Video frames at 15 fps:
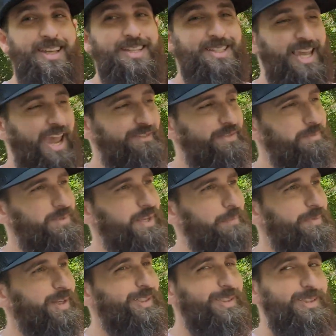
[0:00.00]
this gave them
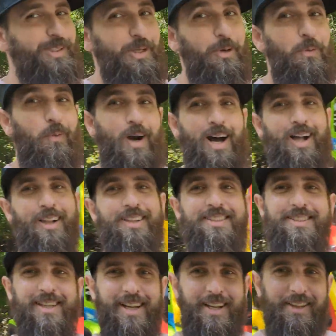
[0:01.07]
something to do while
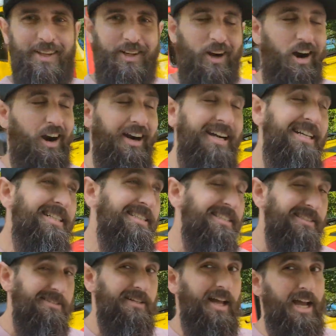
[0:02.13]
sitting in the car.
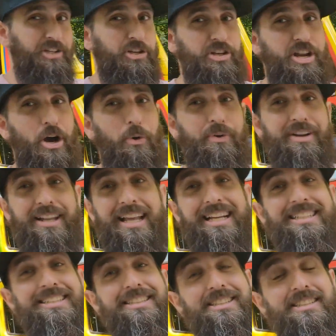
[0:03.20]
I should note,
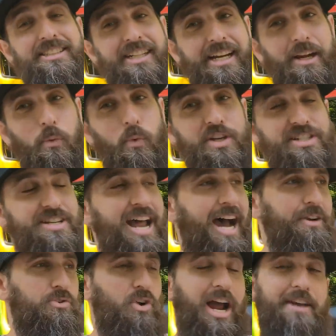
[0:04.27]
she was
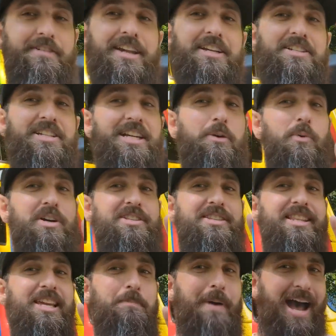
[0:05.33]
not driving. She was
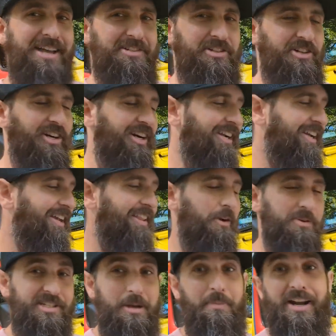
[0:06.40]
the passenger. There
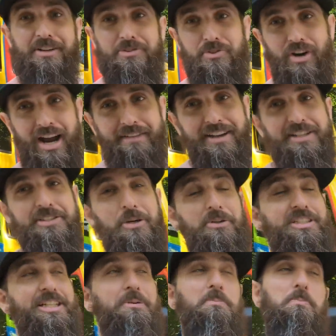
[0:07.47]
was someone else driving, so
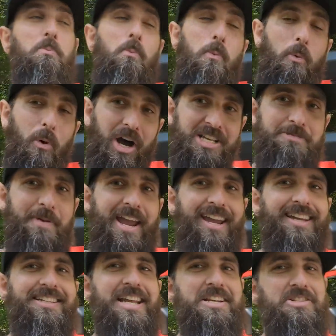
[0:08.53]
she was
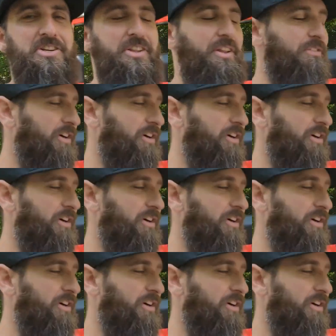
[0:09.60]
paying attention to the